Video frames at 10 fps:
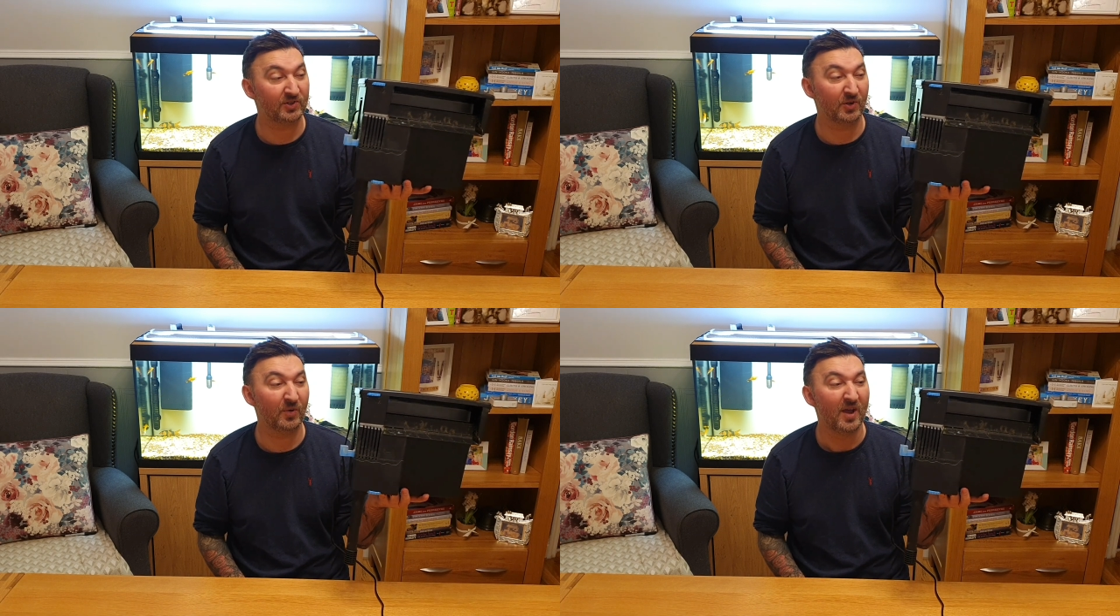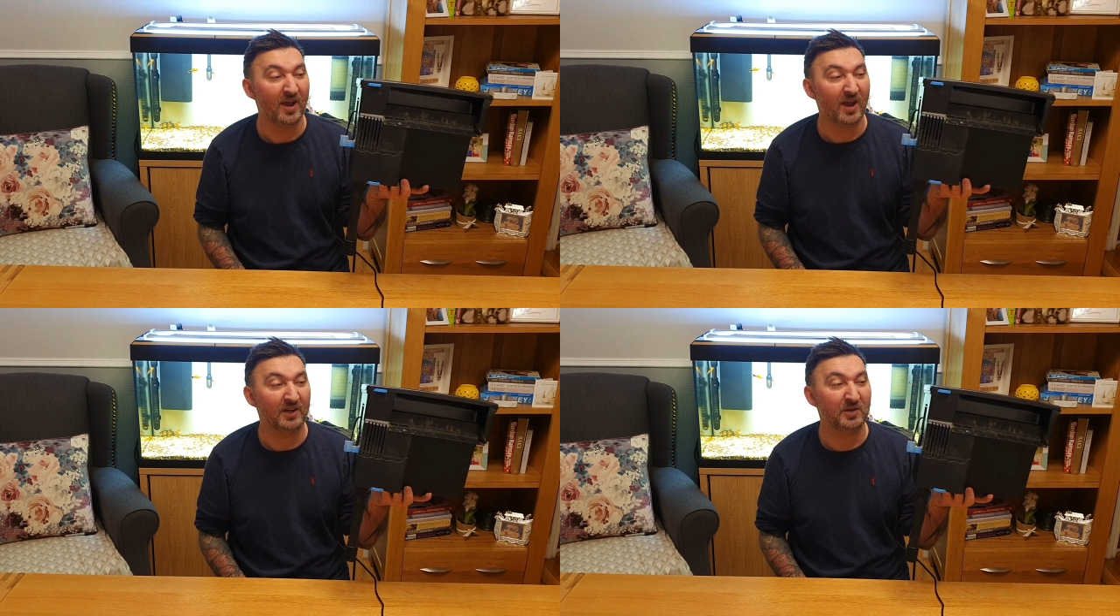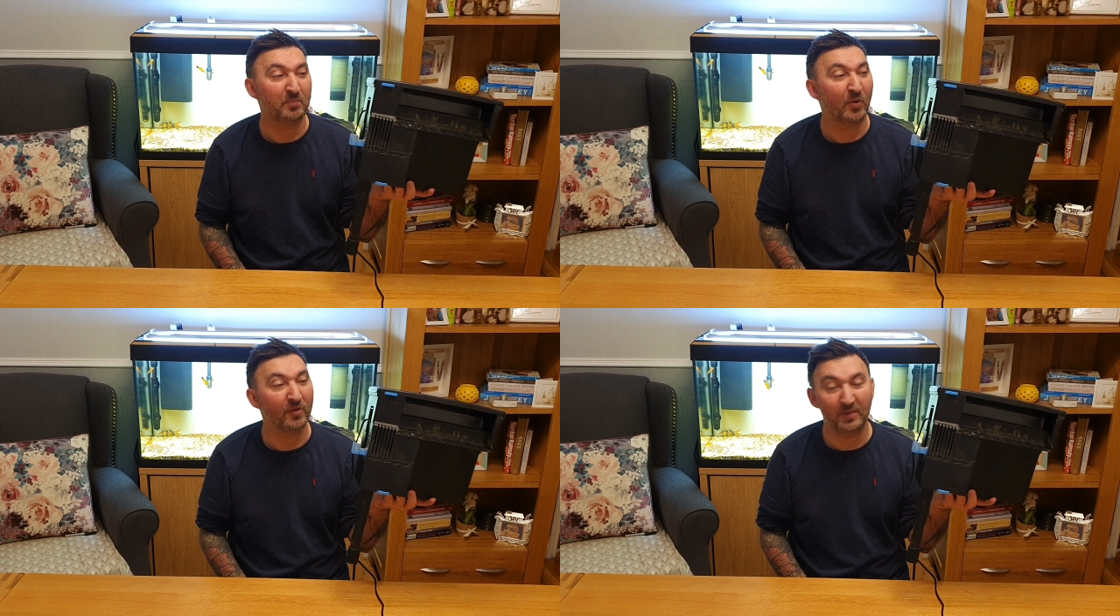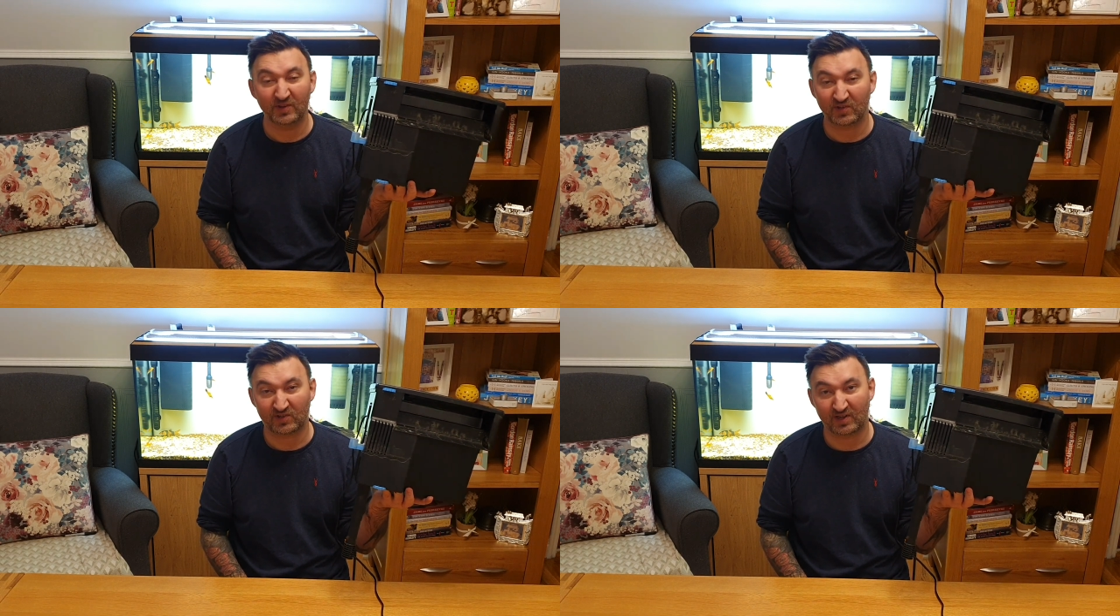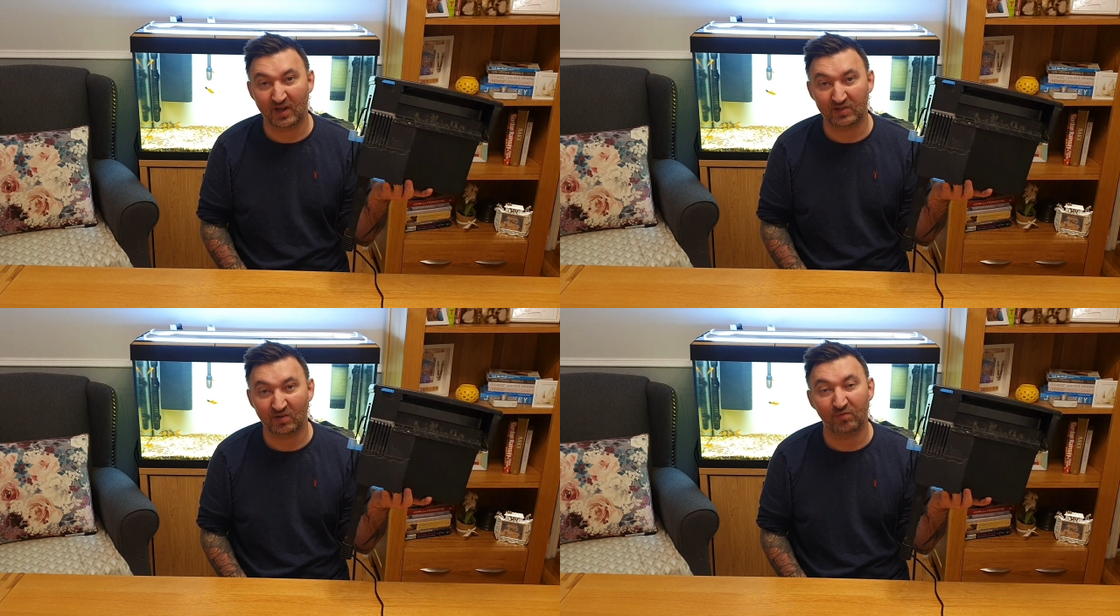So I did put them in to
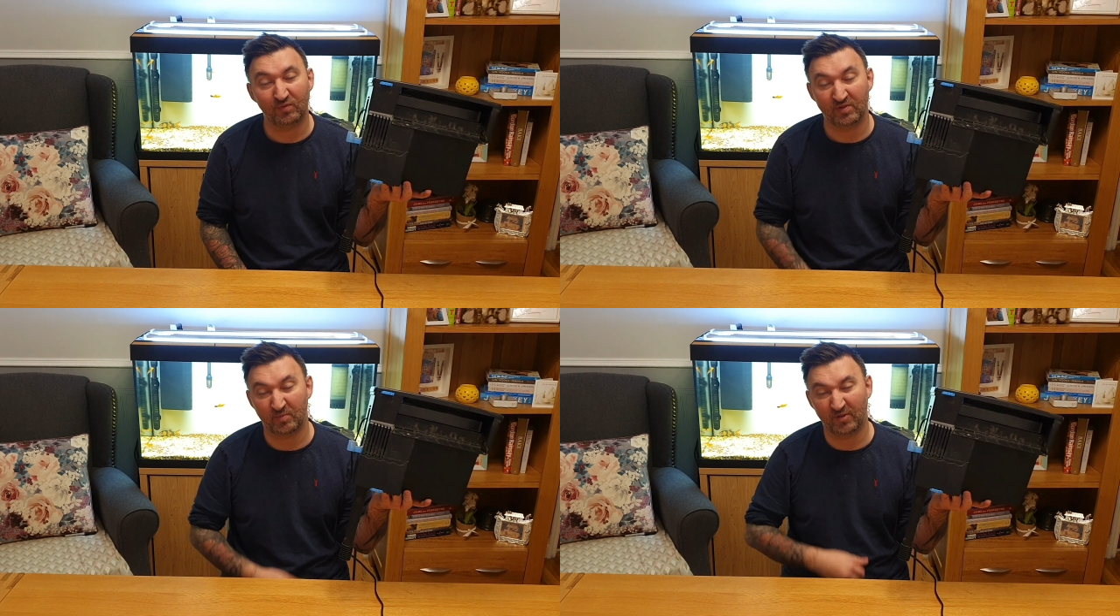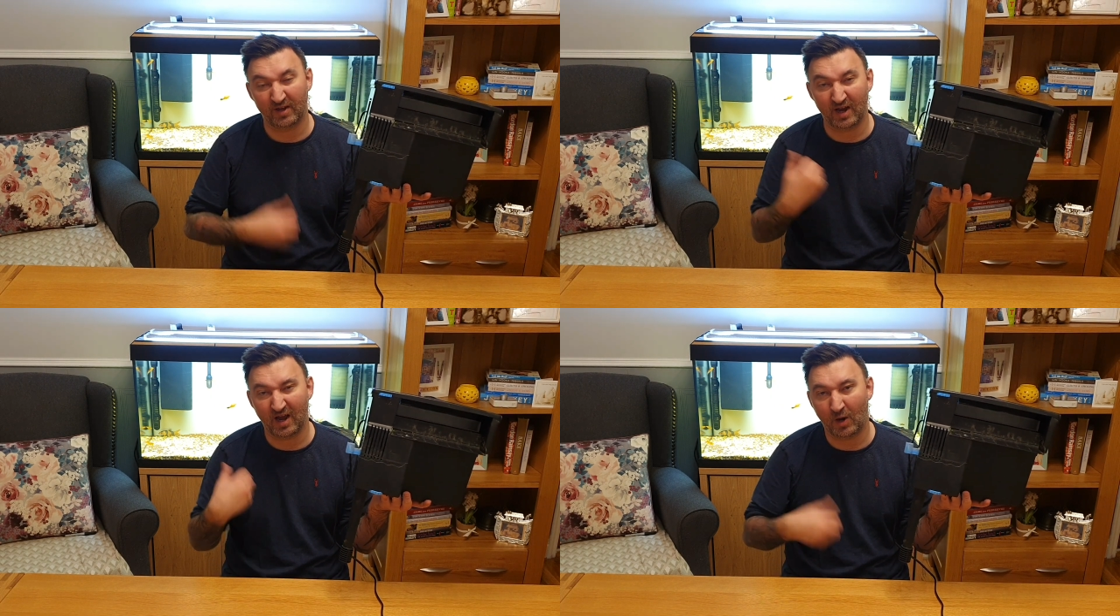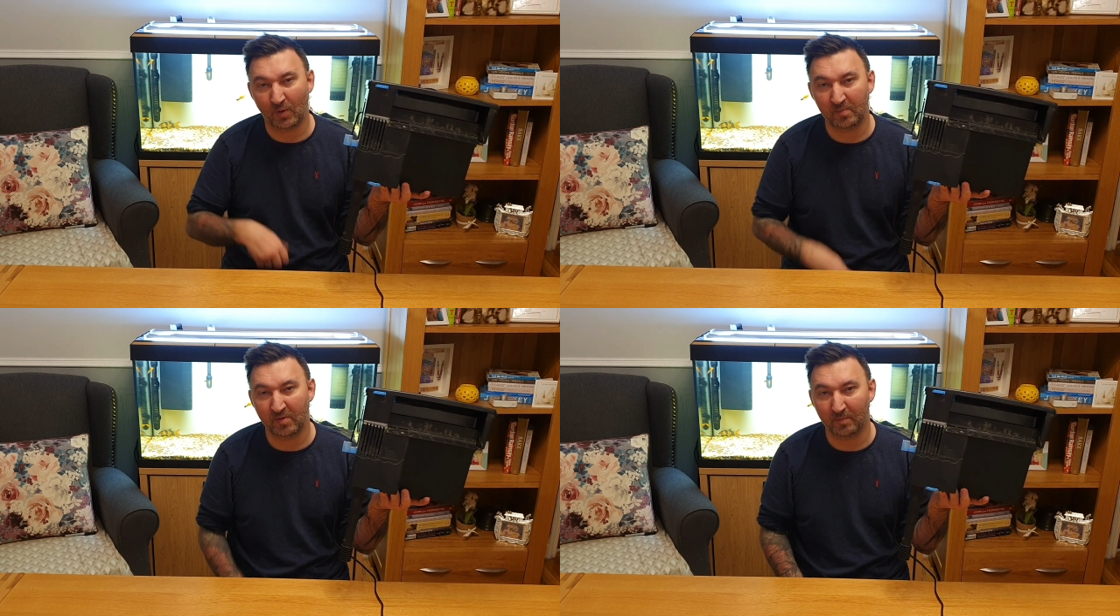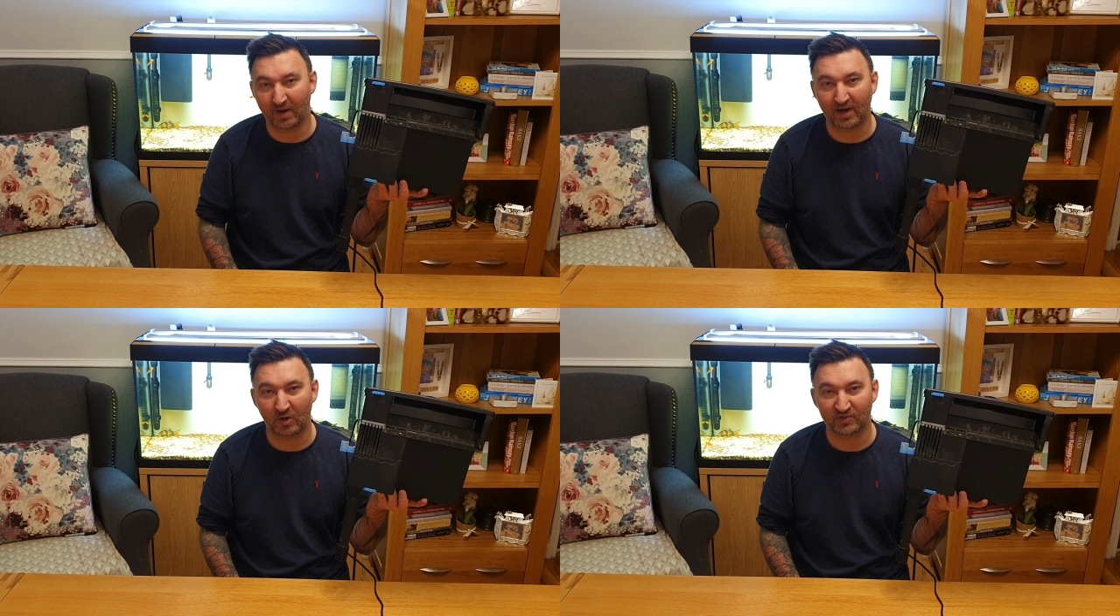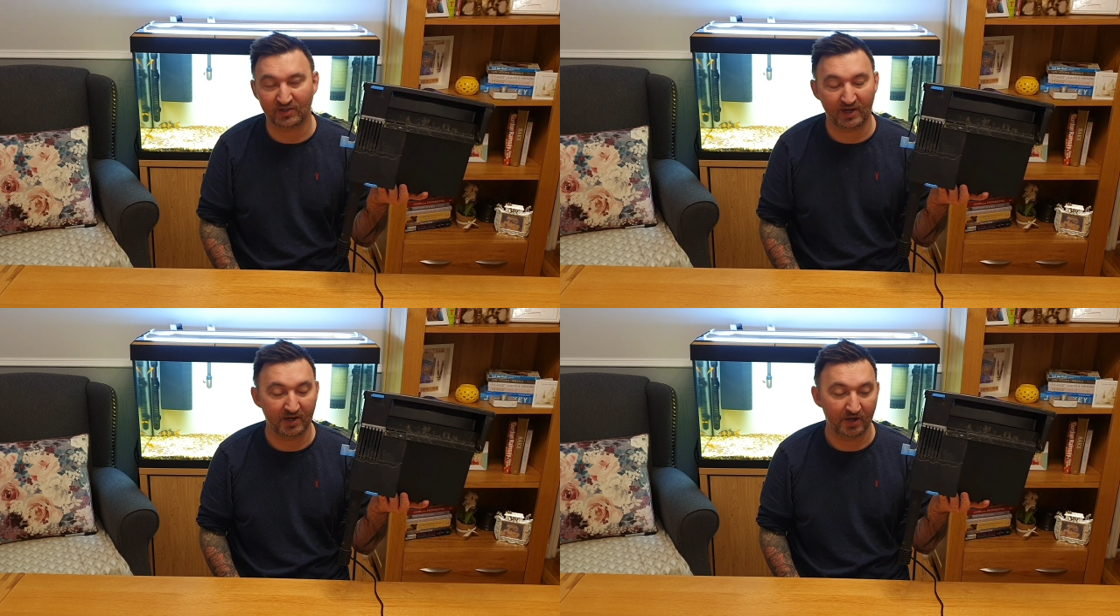start off with, but then I whipped them back out
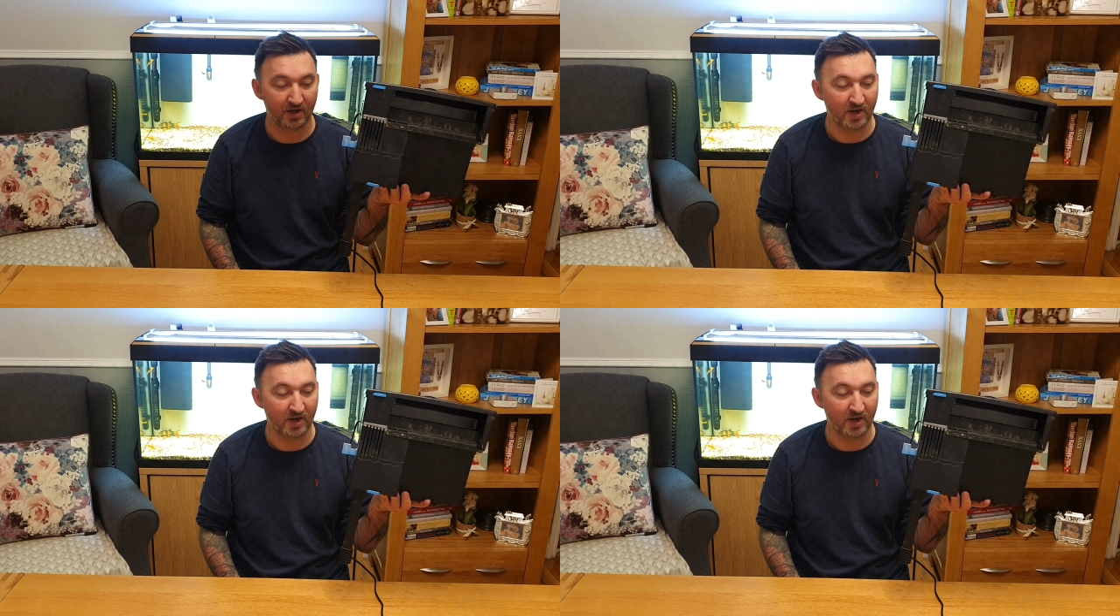again